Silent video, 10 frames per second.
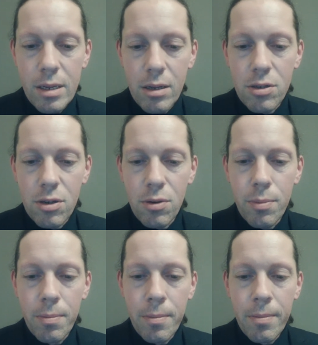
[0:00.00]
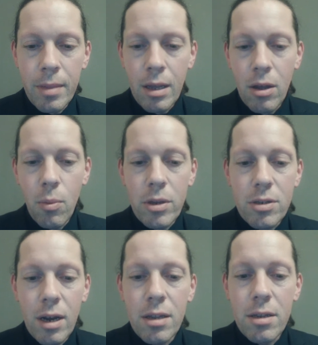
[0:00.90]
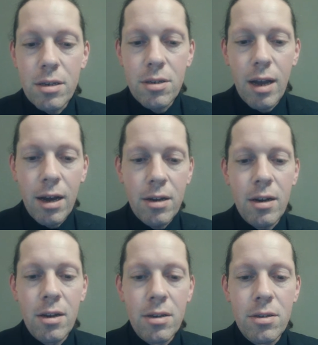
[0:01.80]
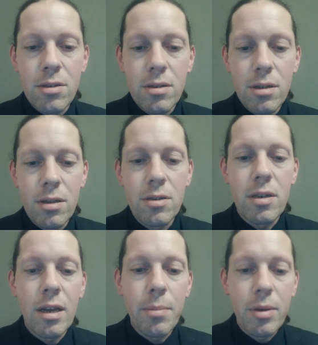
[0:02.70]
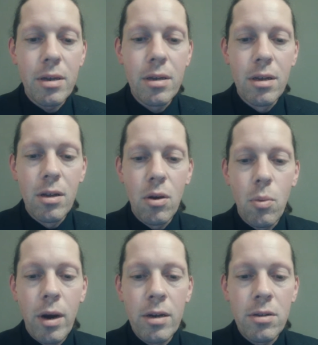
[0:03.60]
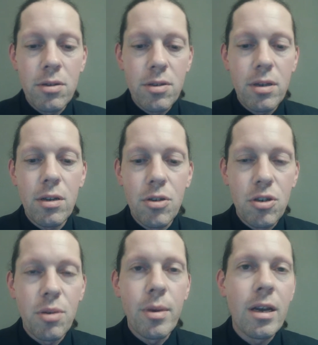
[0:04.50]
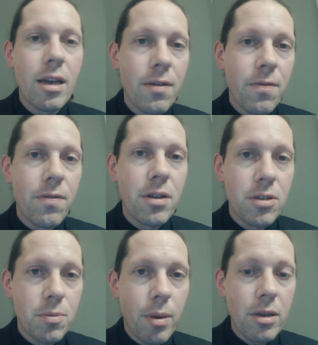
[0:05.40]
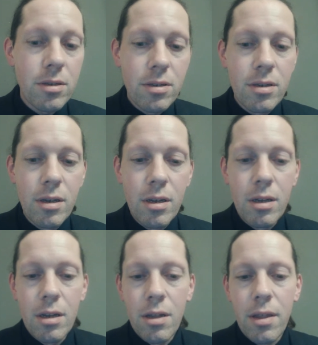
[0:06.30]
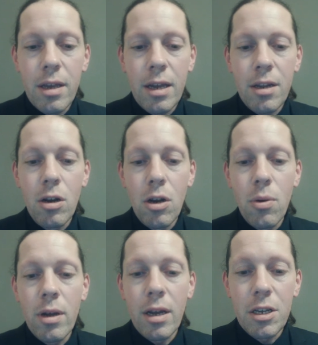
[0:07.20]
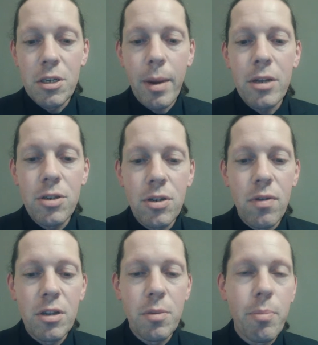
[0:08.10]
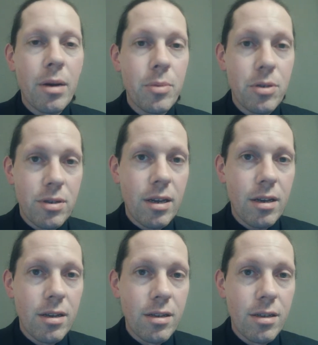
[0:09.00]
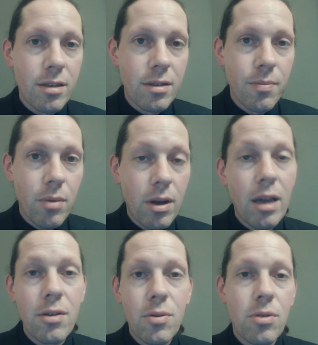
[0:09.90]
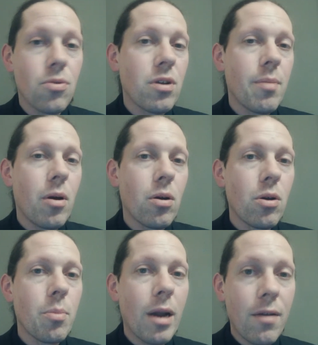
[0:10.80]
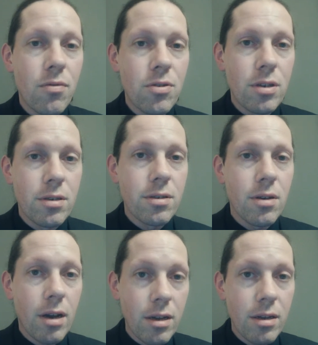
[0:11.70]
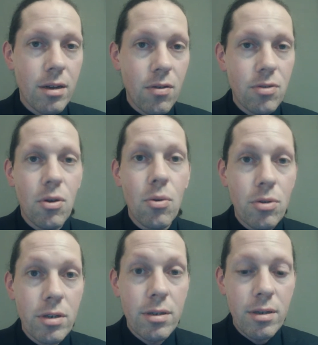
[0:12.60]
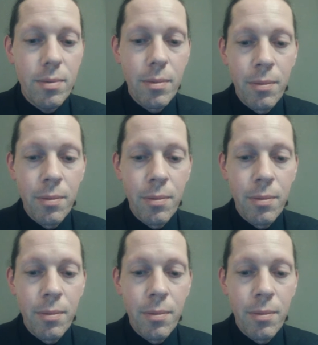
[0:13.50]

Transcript: so when scientists analyze the CMB while still assuming infinite space, they get a lower expansion rate by mistake. Okay, because we're talking about global averages, okay, across the whole system.